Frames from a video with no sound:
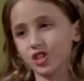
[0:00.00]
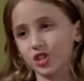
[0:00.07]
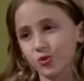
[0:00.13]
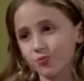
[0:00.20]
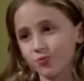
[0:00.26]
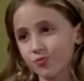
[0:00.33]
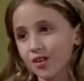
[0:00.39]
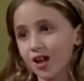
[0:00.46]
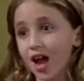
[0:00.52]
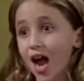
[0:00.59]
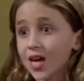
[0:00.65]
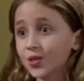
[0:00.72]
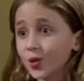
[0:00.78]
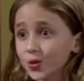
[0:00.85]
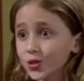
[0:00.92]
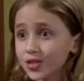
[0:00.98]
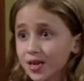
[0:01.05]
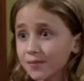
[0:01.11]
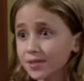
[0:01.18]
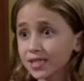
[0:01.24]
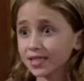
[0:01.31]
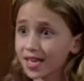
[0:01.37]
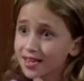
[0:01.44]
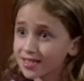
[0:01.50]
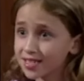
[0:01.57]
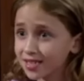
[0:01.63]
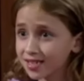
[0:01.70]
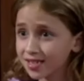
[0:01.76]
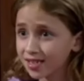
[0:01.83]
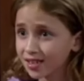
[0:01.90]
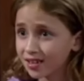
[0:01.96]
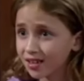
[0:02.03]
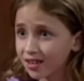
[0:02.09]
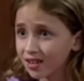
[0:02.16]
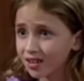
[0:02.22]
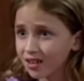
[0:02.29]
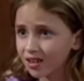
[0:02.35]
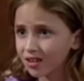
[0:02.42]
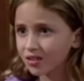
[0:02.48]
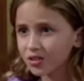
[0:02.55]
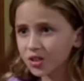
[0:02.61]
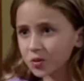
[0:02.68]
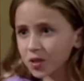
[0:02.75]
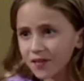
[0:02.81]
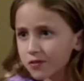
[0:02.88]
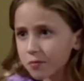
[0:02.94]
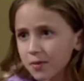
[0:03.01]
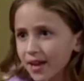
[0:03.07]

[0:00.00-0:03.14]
you. I told you to come to London. She left me